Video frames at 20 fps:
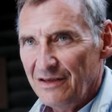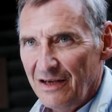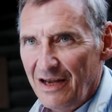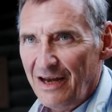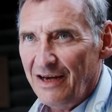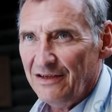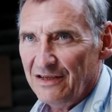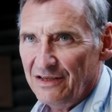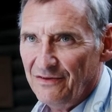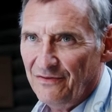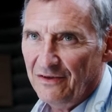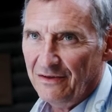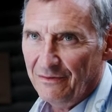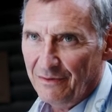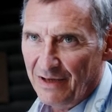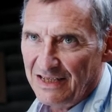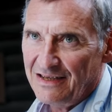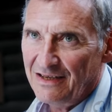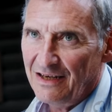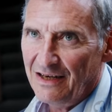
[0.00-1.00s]
line is from
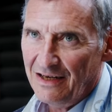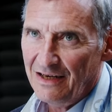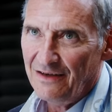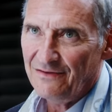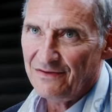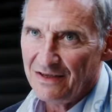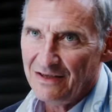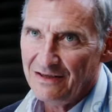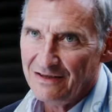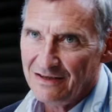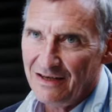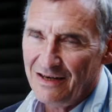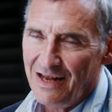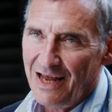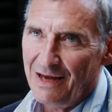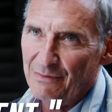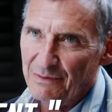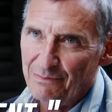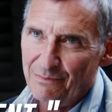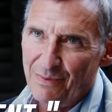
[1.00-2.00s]
Dostoevsky's
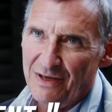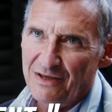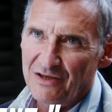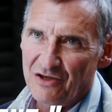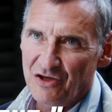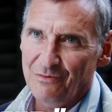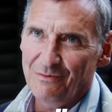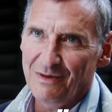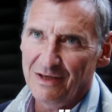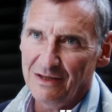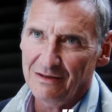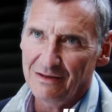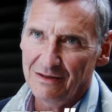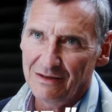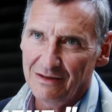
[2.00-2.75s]
Crime and Punishment.